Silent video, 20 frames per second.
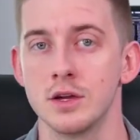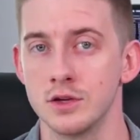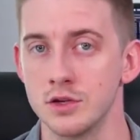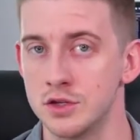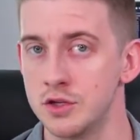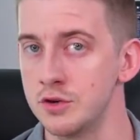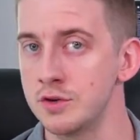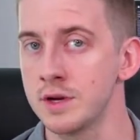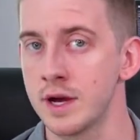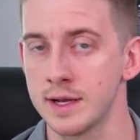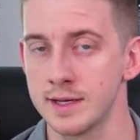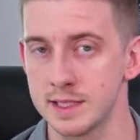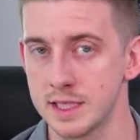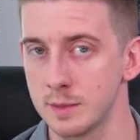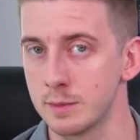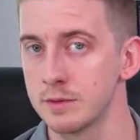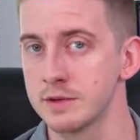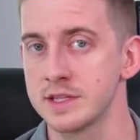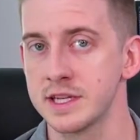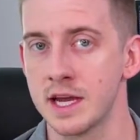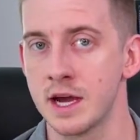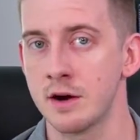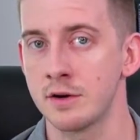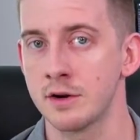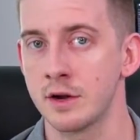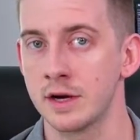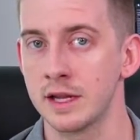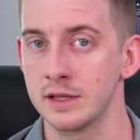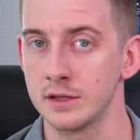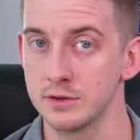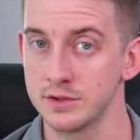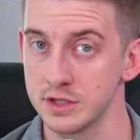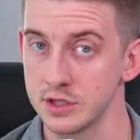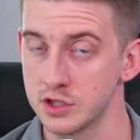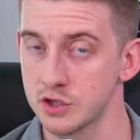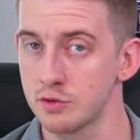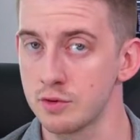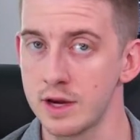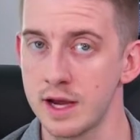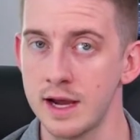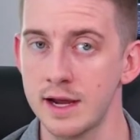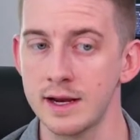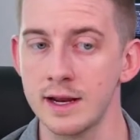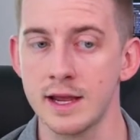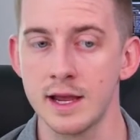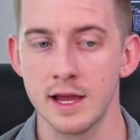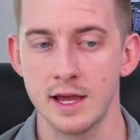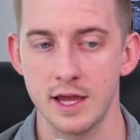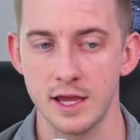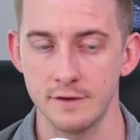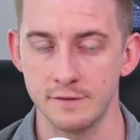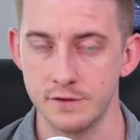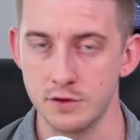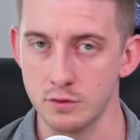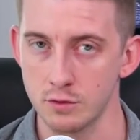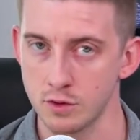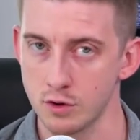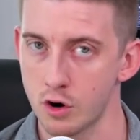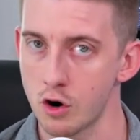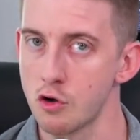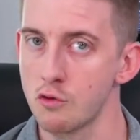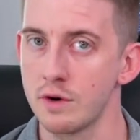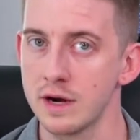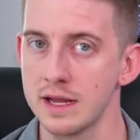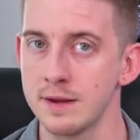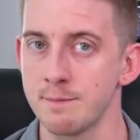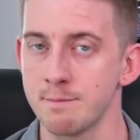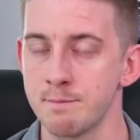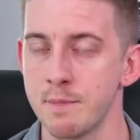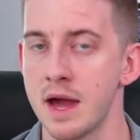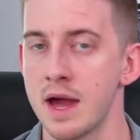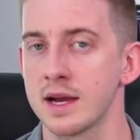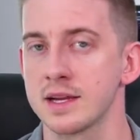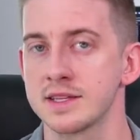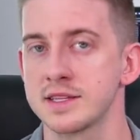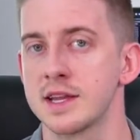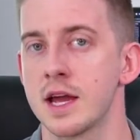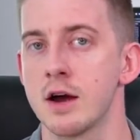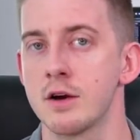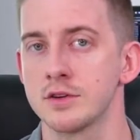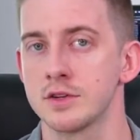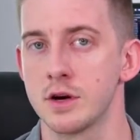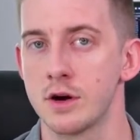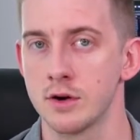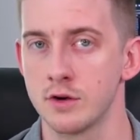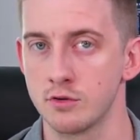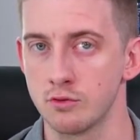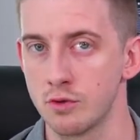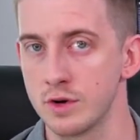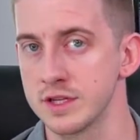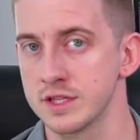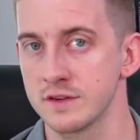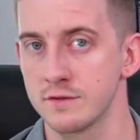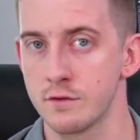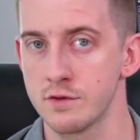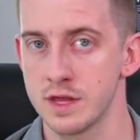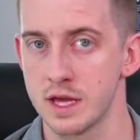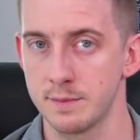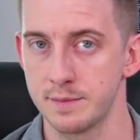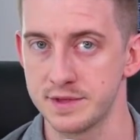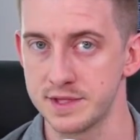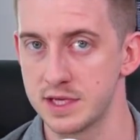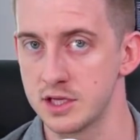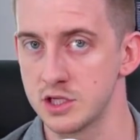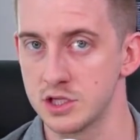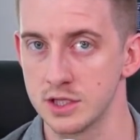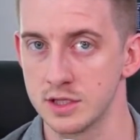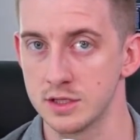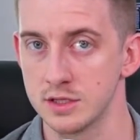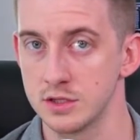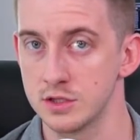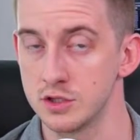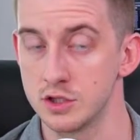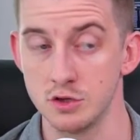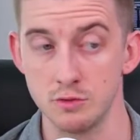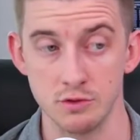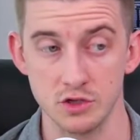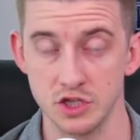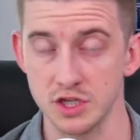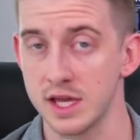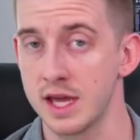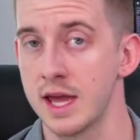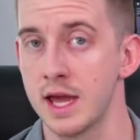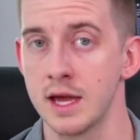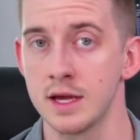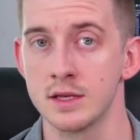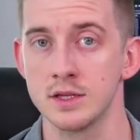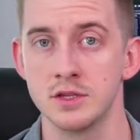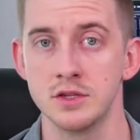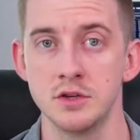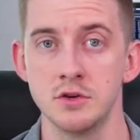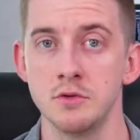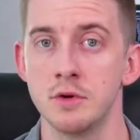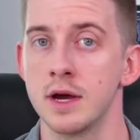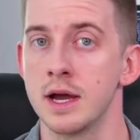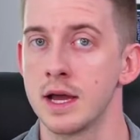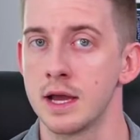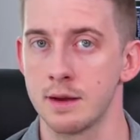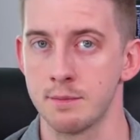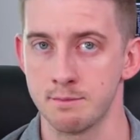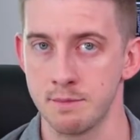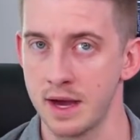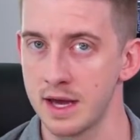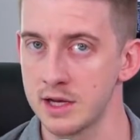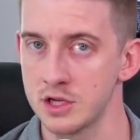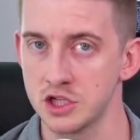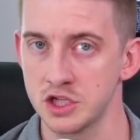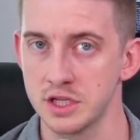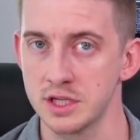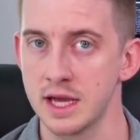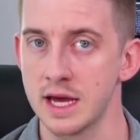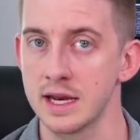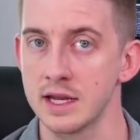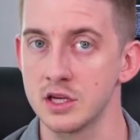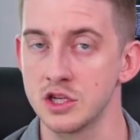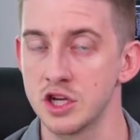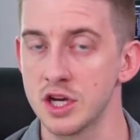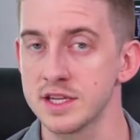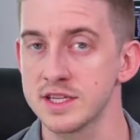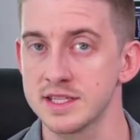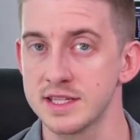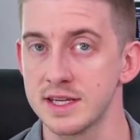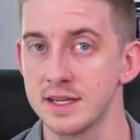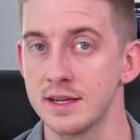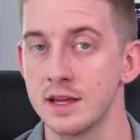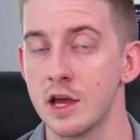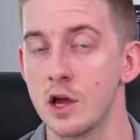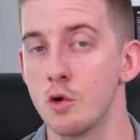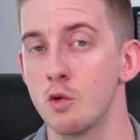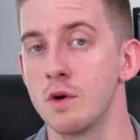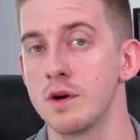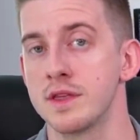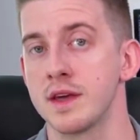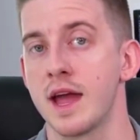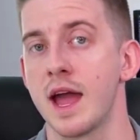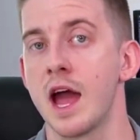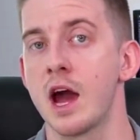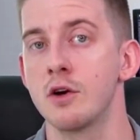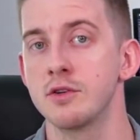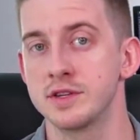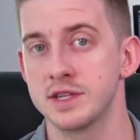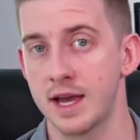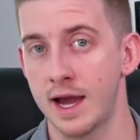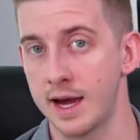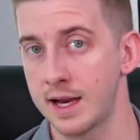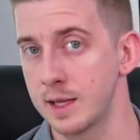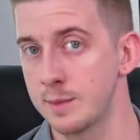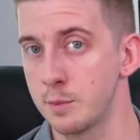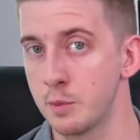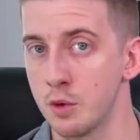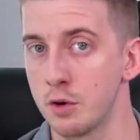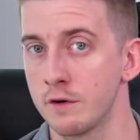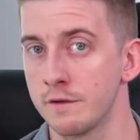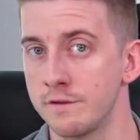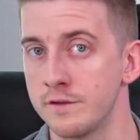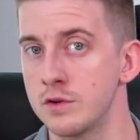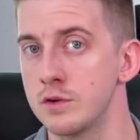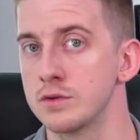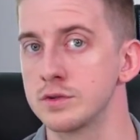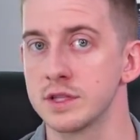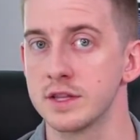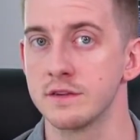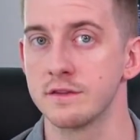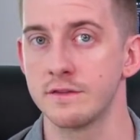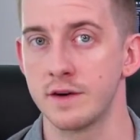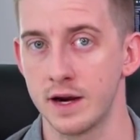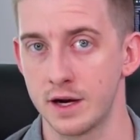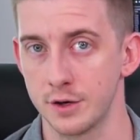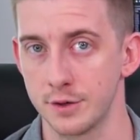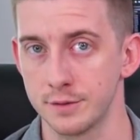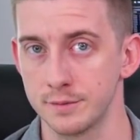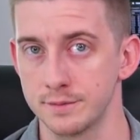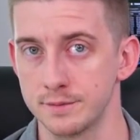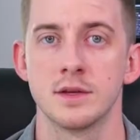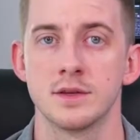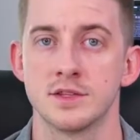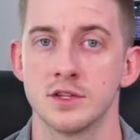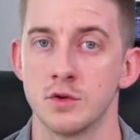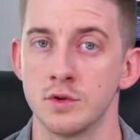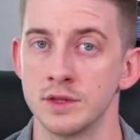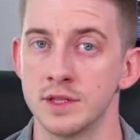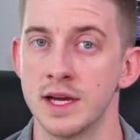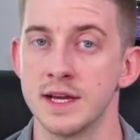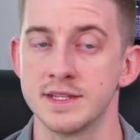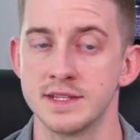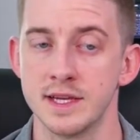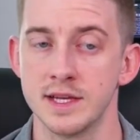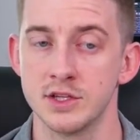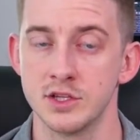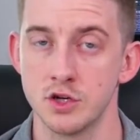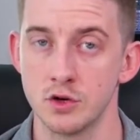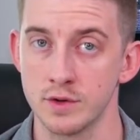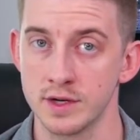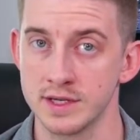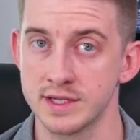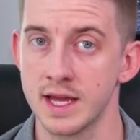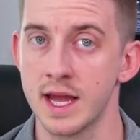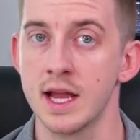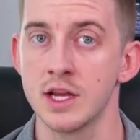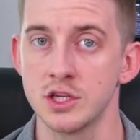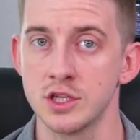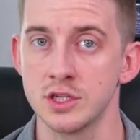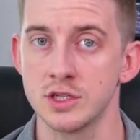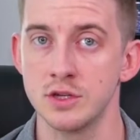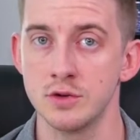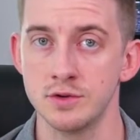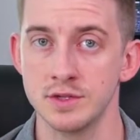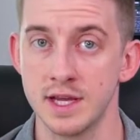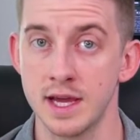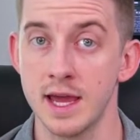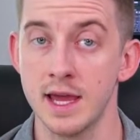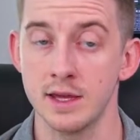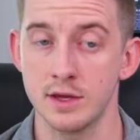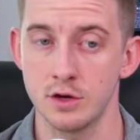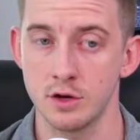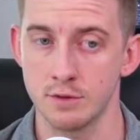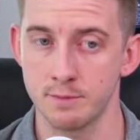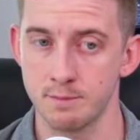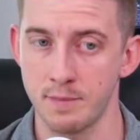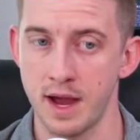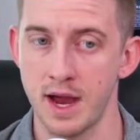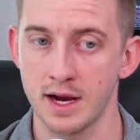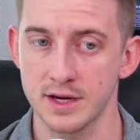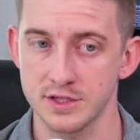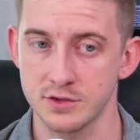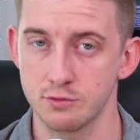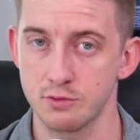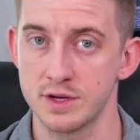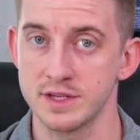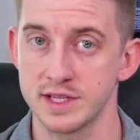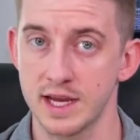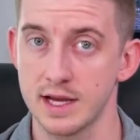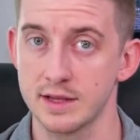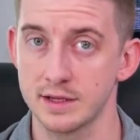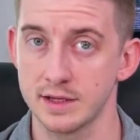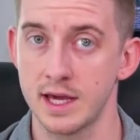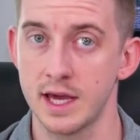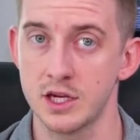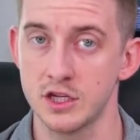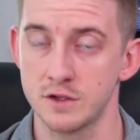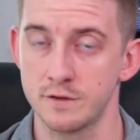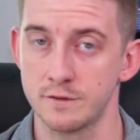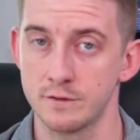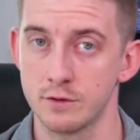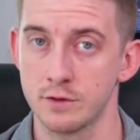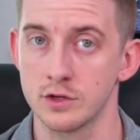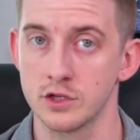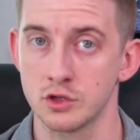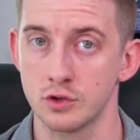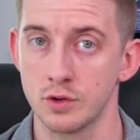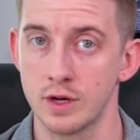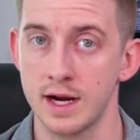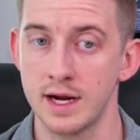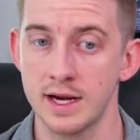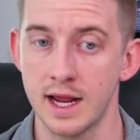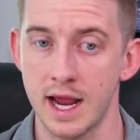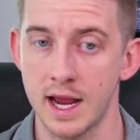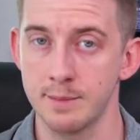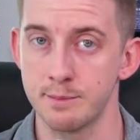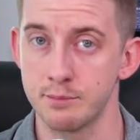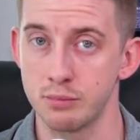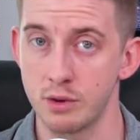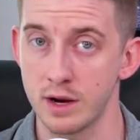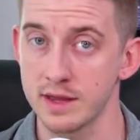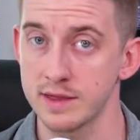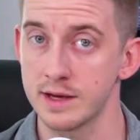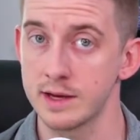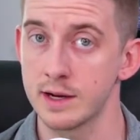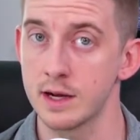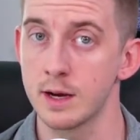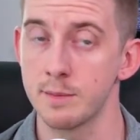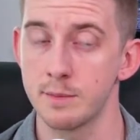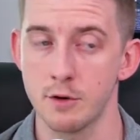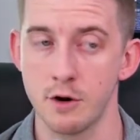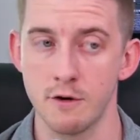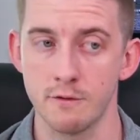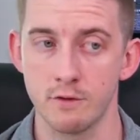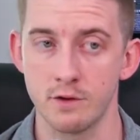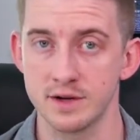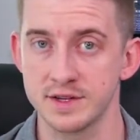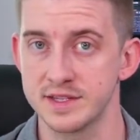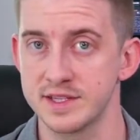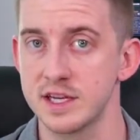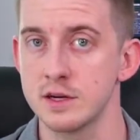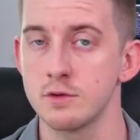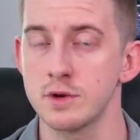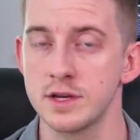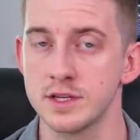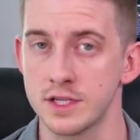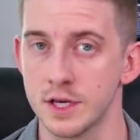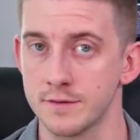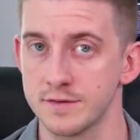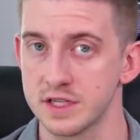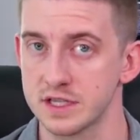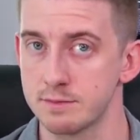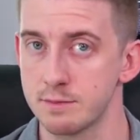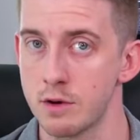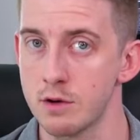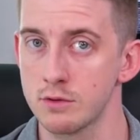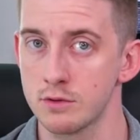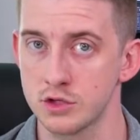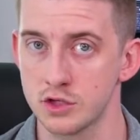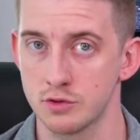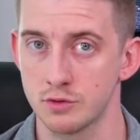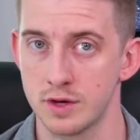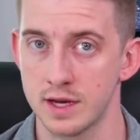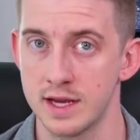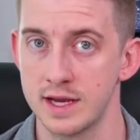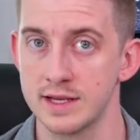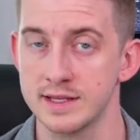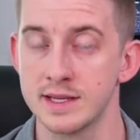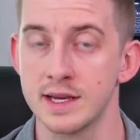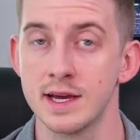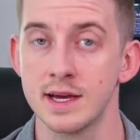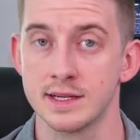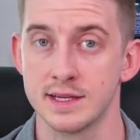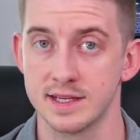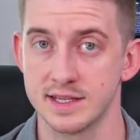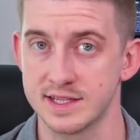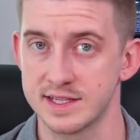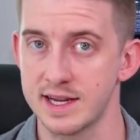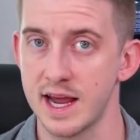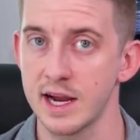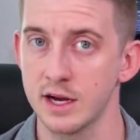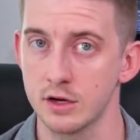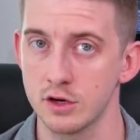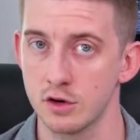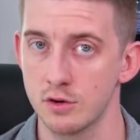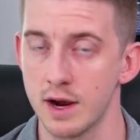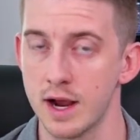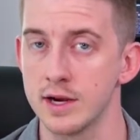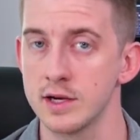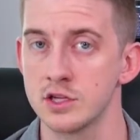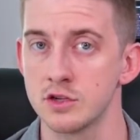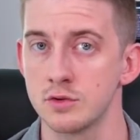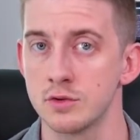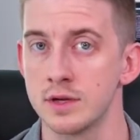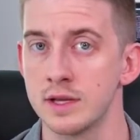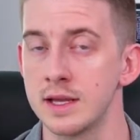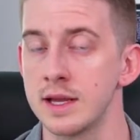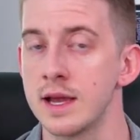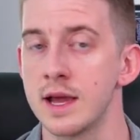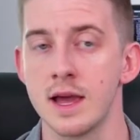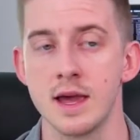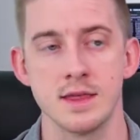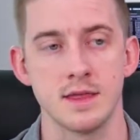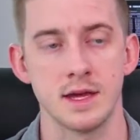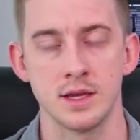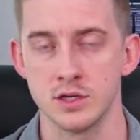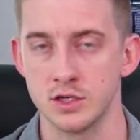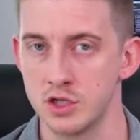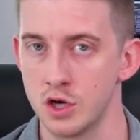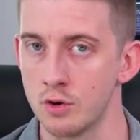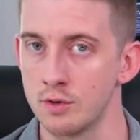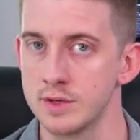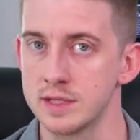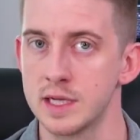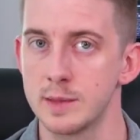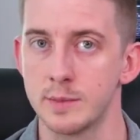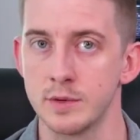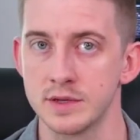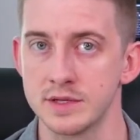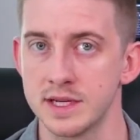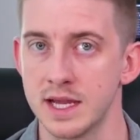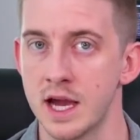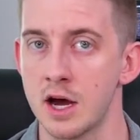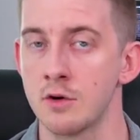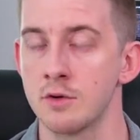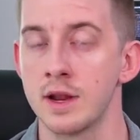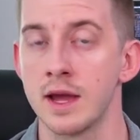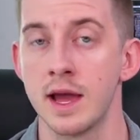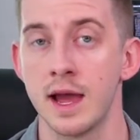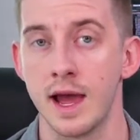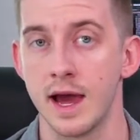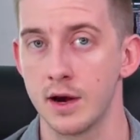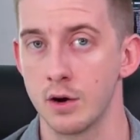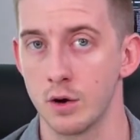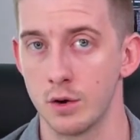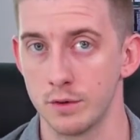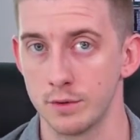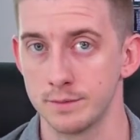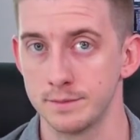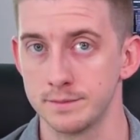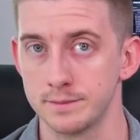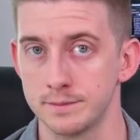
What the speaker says: Do not double down on a losing trade if you are already maxed out on risk for that position. Do what you can to manage it and adjust it without adding more fuel to the fire. So unless it's your intention to take your max risk allocation for a trade and break that up over a series of smaller trades to stagger your entry, then don't double down at all.